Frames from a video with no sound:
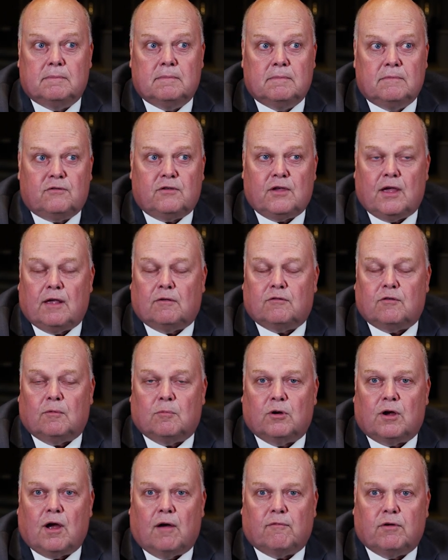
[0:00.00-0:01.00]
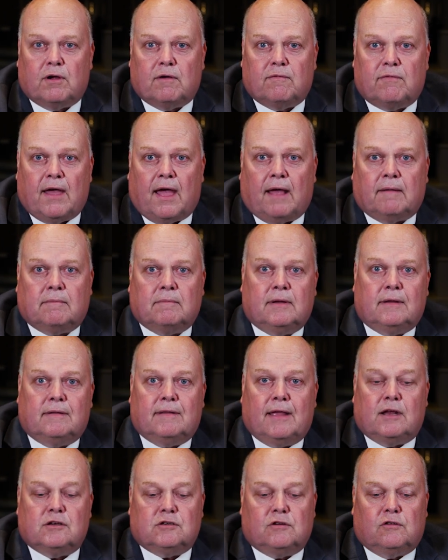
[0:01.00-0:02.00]
seeing some recovery of that
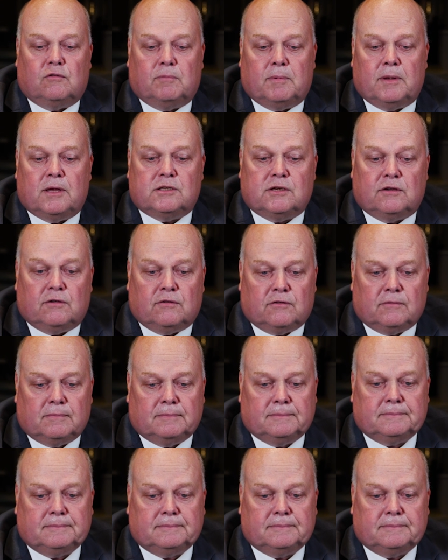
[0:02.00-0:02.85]
endangered species.